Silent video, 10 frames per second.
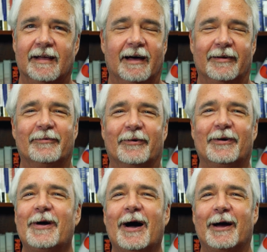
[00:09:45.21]
I
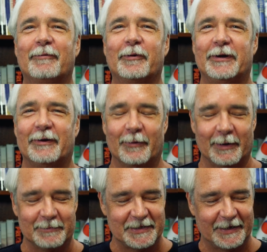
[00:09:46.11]
really don't know
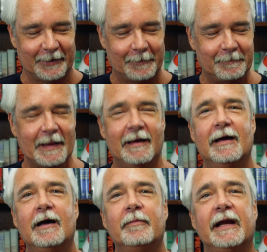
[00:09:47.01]
what I'm saying here.
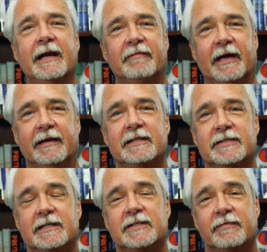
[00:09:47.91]
In any event,
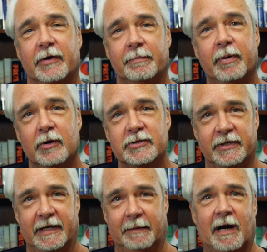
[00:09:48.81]
it's a very
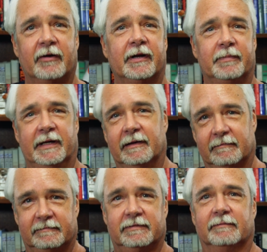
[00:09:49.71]
Persian name, Arya
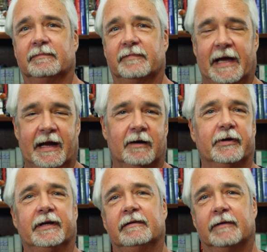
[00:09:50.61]
being from the
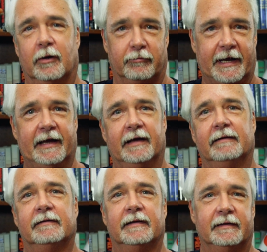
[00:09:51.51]
Aryan,
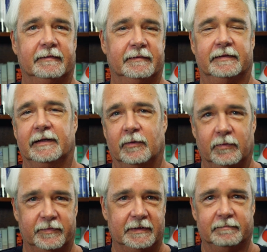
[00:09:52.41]
Iran, and, you
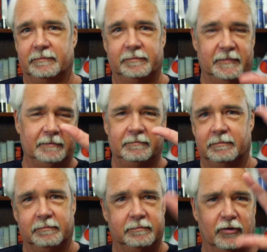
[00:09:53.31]
know, the
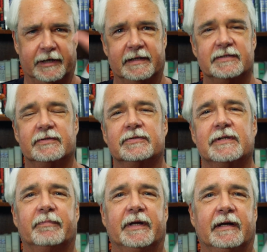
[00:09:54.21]
brightness or
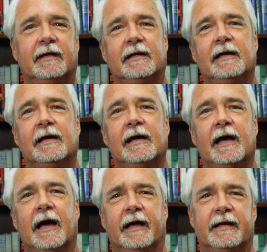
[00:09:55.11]
something.
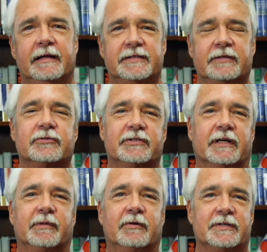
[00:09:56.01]
And it's
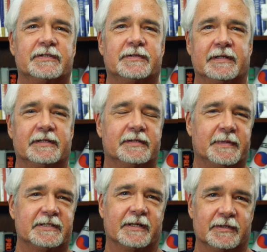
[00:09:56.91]
interesting because it's
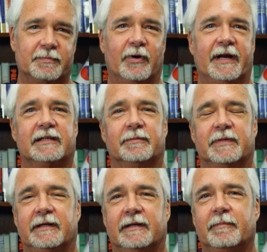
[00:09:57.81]
basically it's pointed out to
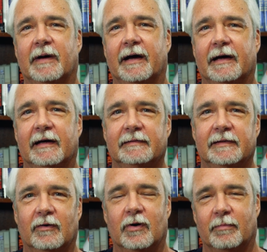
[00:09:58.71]
be by
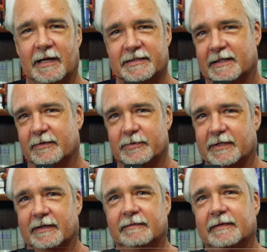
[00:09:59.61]
Ahura Mazda, who's